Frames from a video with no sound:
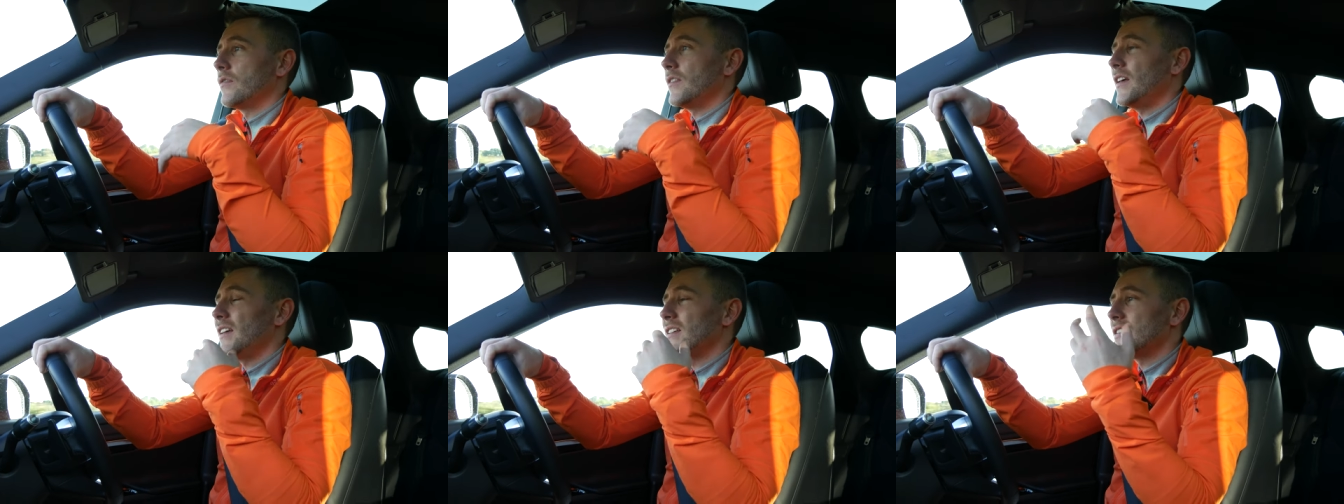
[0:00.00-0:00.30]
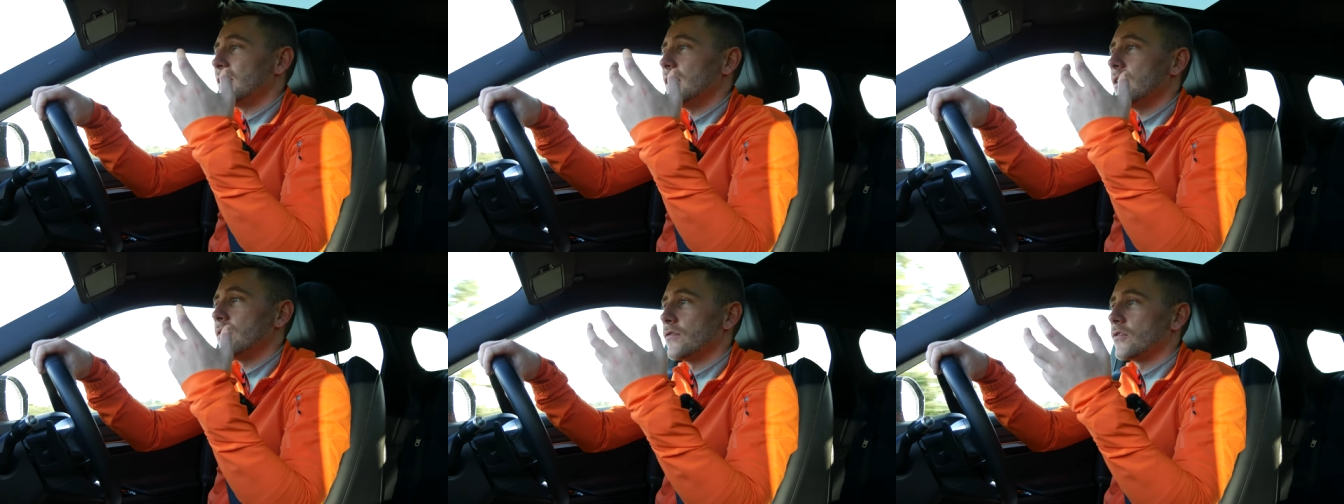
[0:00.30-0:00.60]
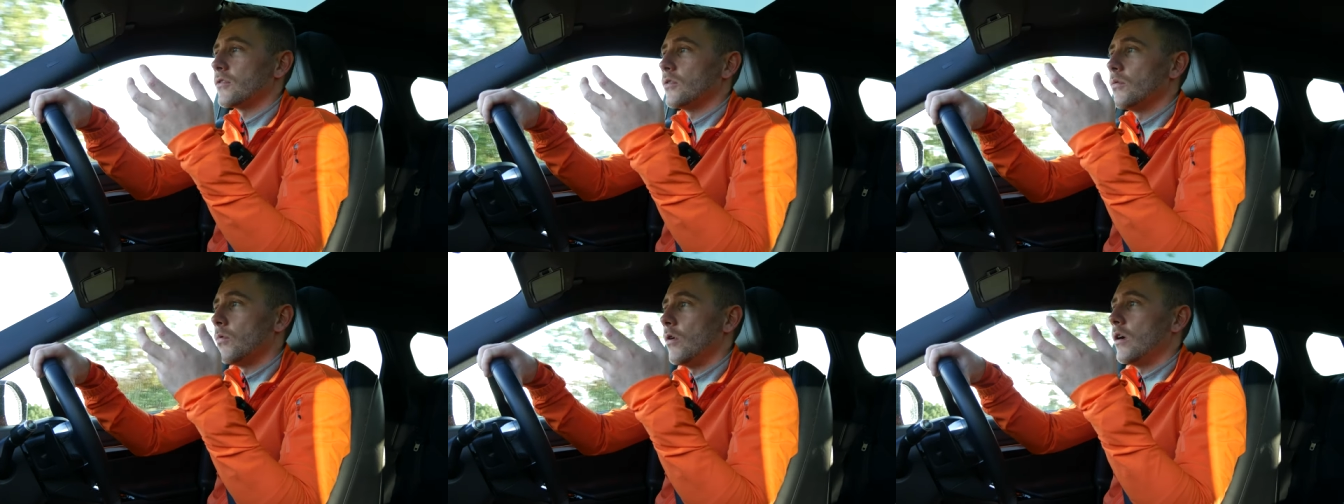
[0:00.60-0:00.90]
If they sit
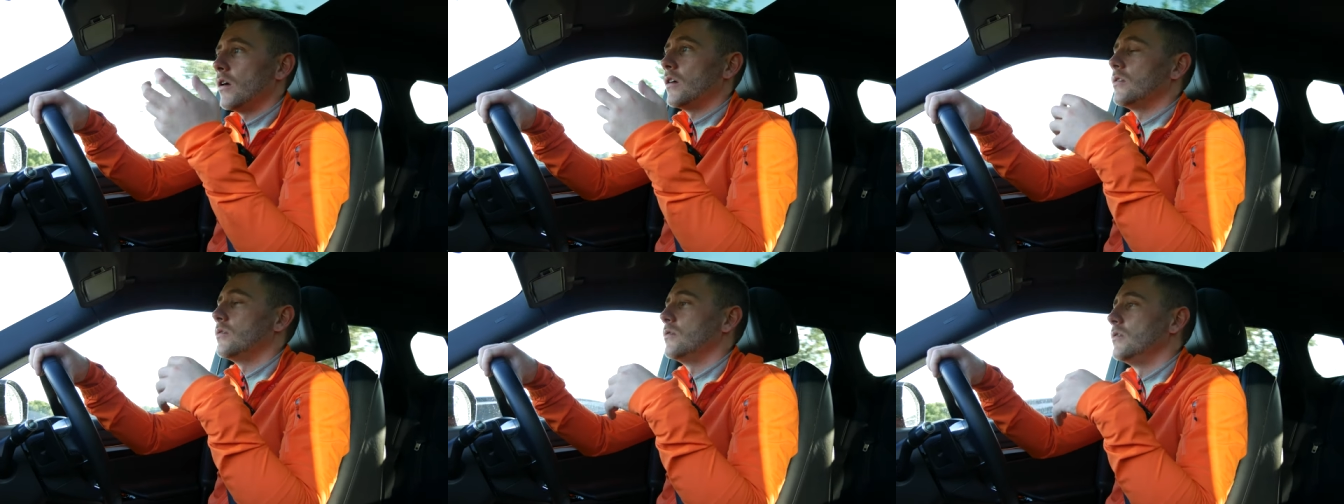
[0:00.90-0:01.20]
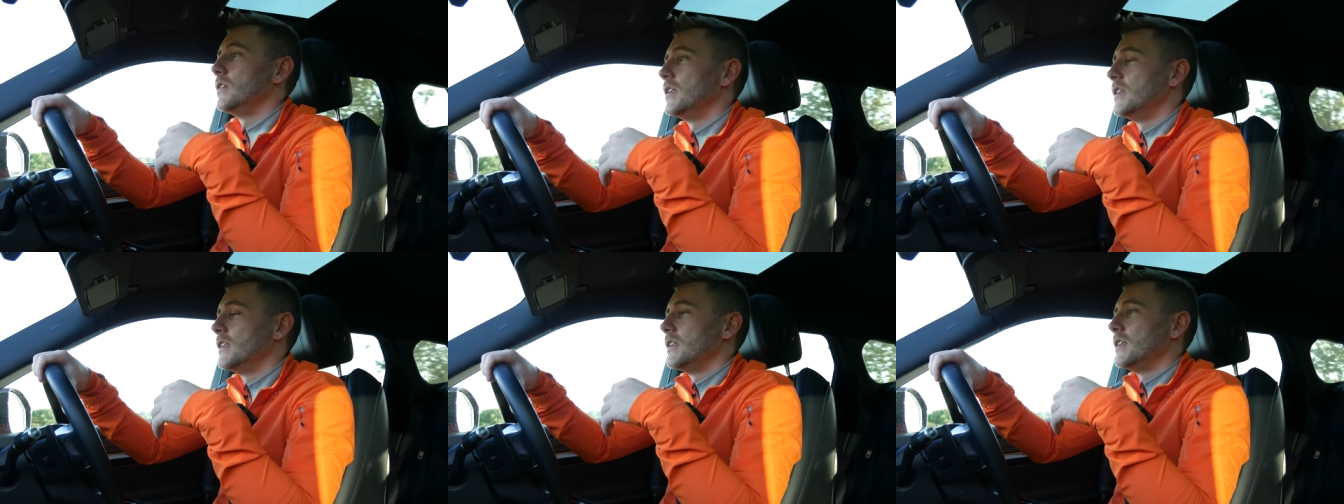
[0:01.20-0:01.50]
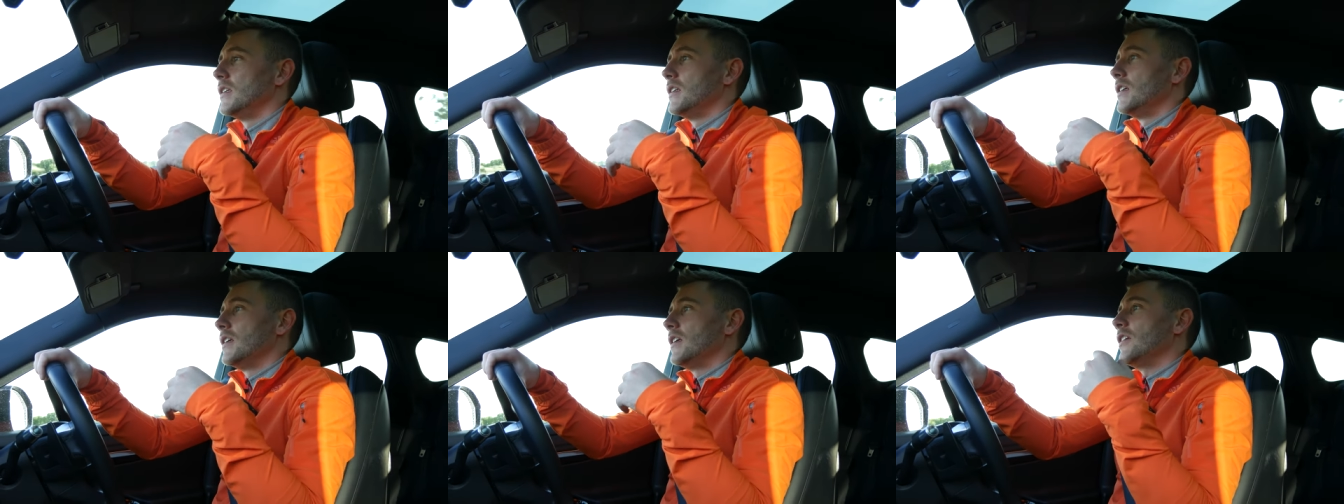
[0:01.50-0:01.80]
for a while,
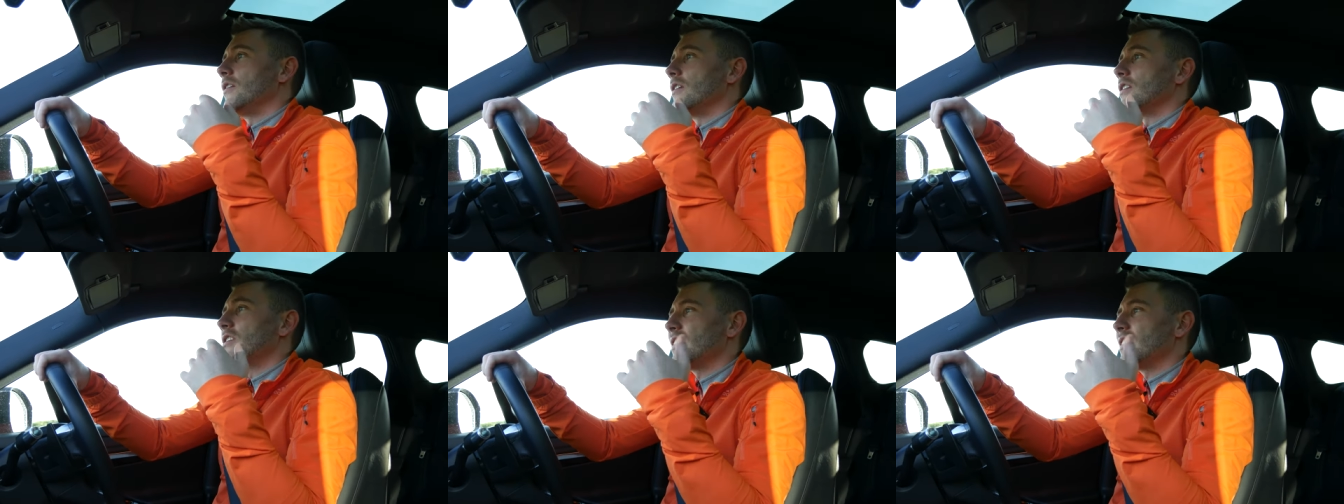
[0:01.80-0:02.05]
you know,